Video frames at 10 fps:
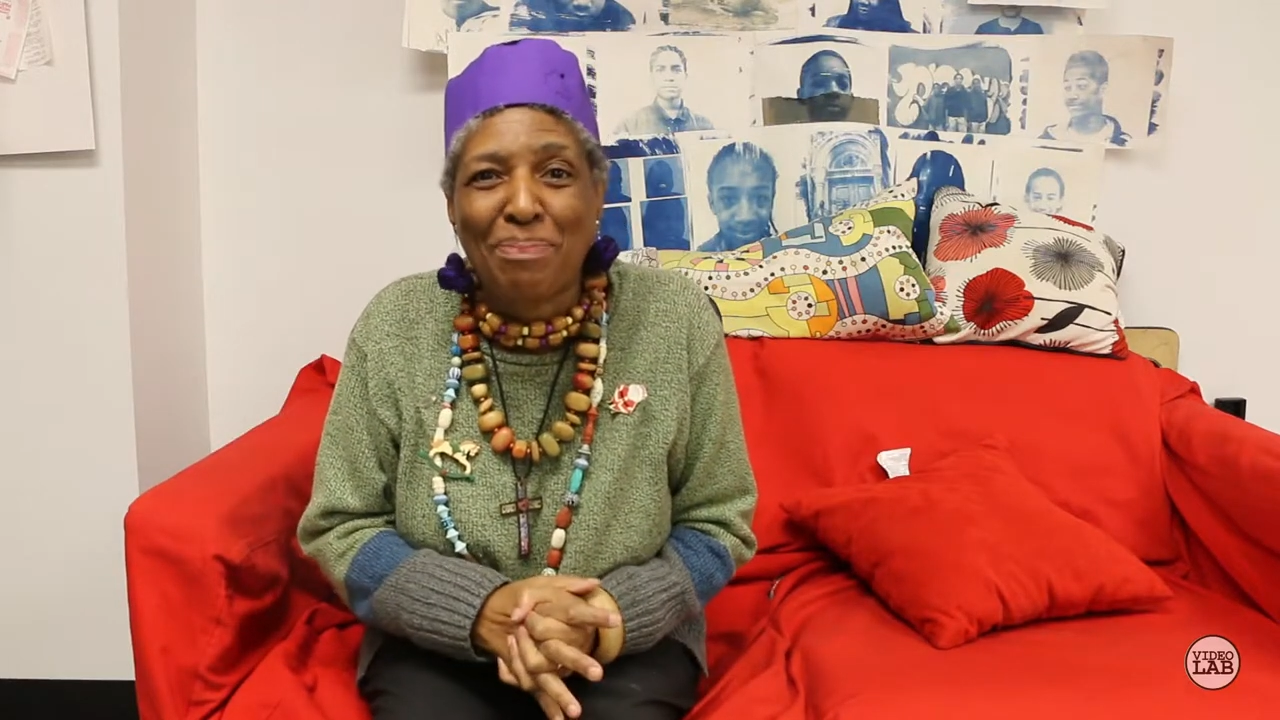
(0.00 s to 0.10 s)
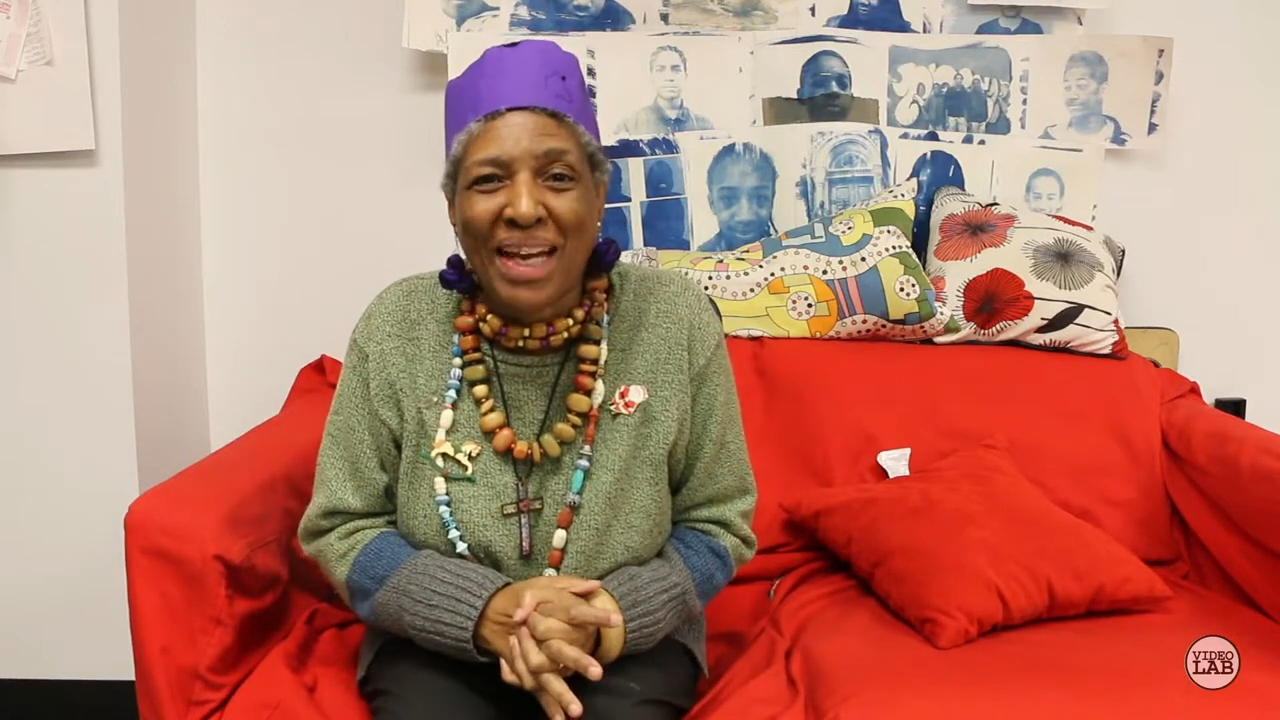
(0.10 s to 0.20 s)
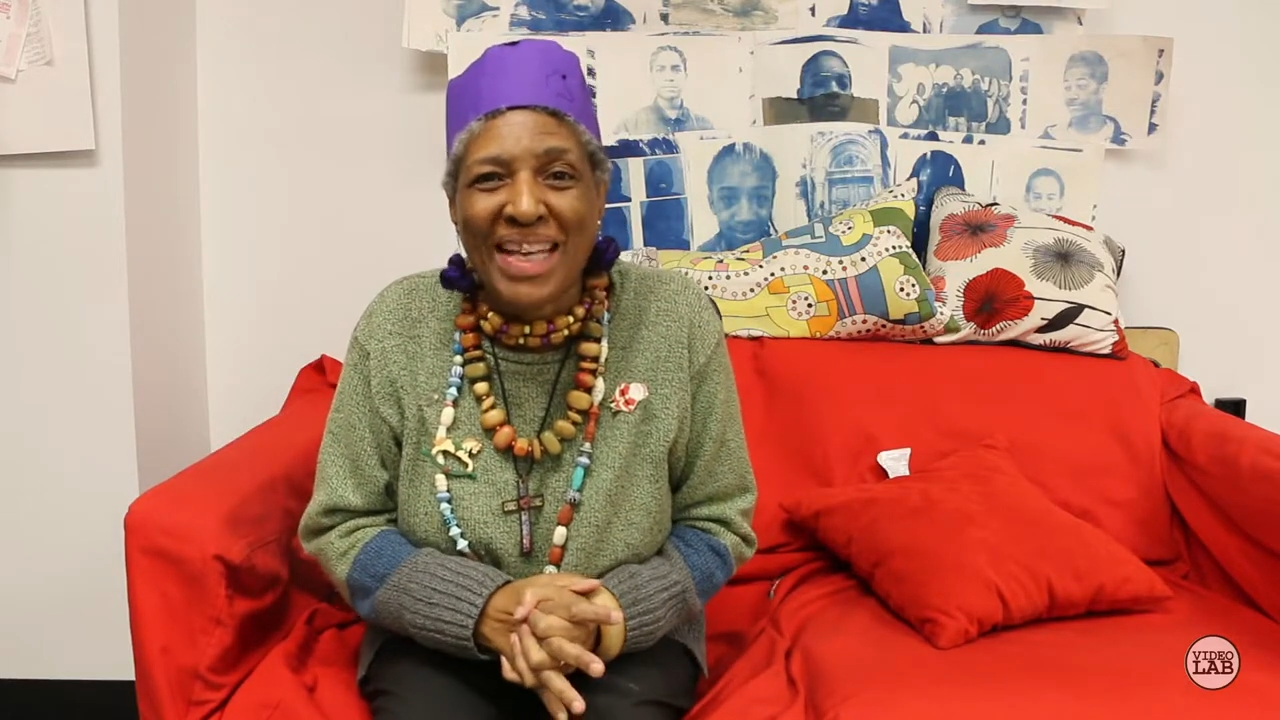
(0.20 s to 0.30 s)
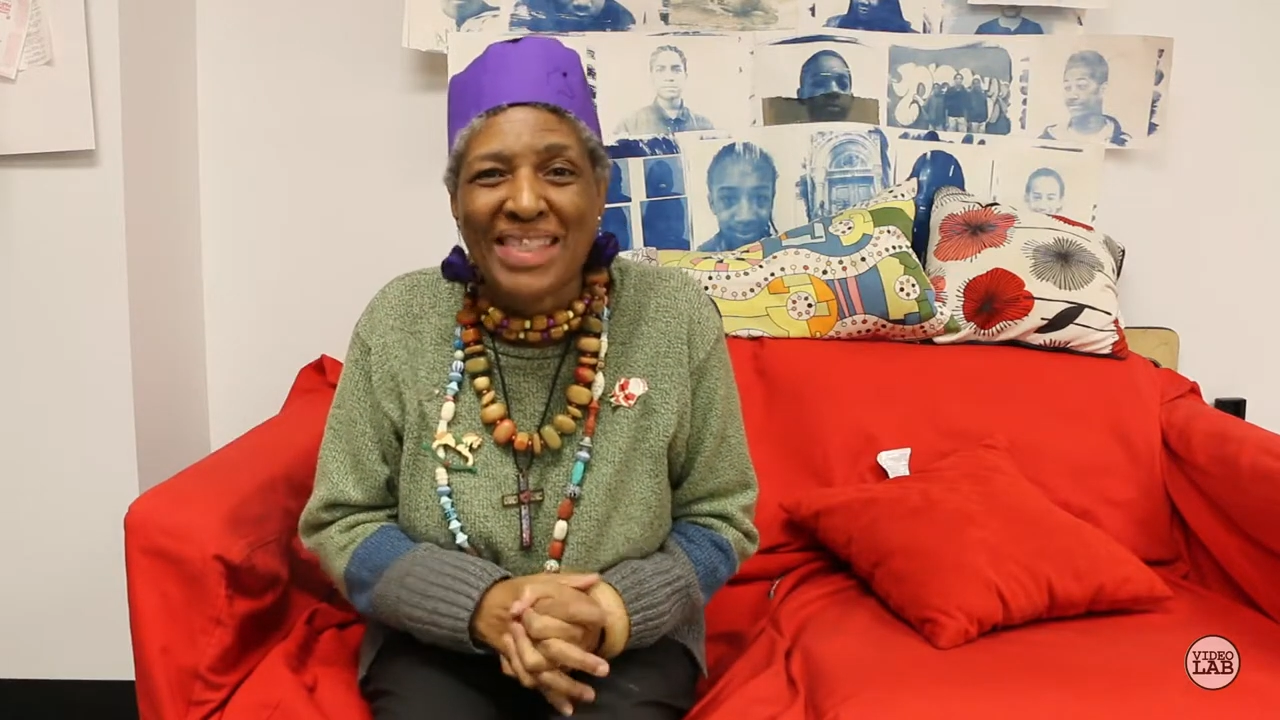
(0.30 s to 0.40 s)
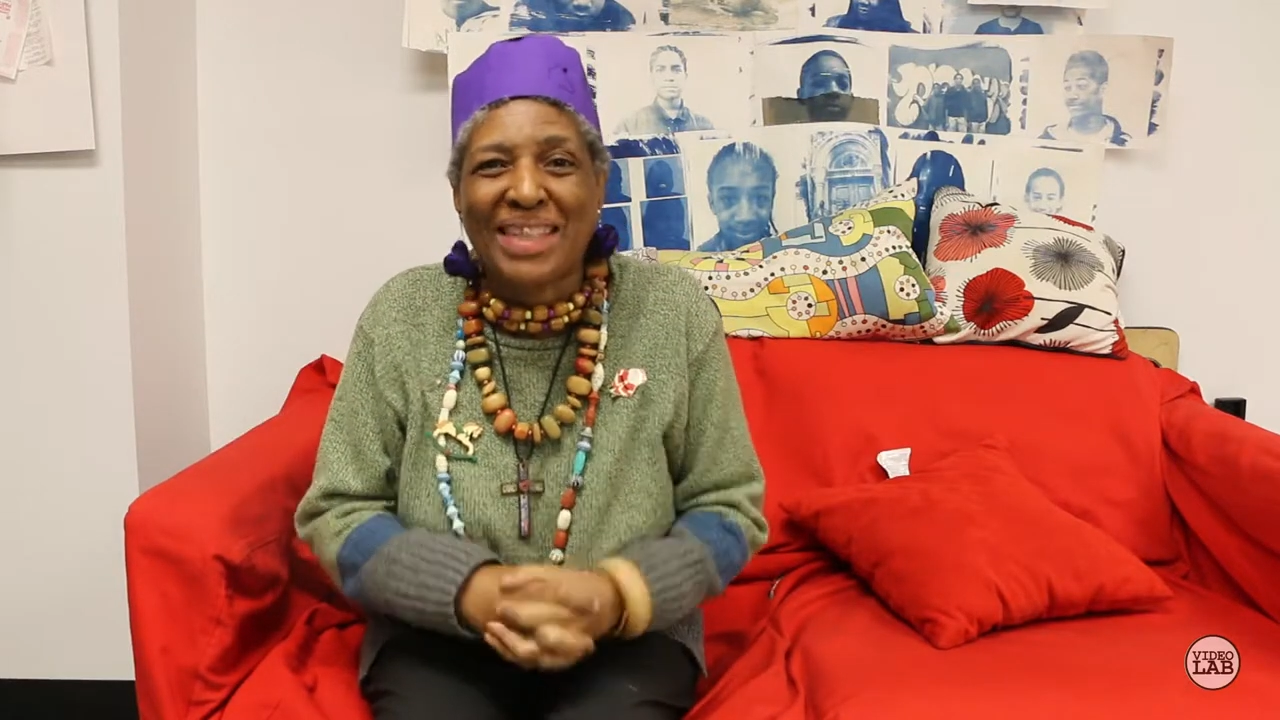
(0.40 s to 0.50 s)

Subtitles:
plates,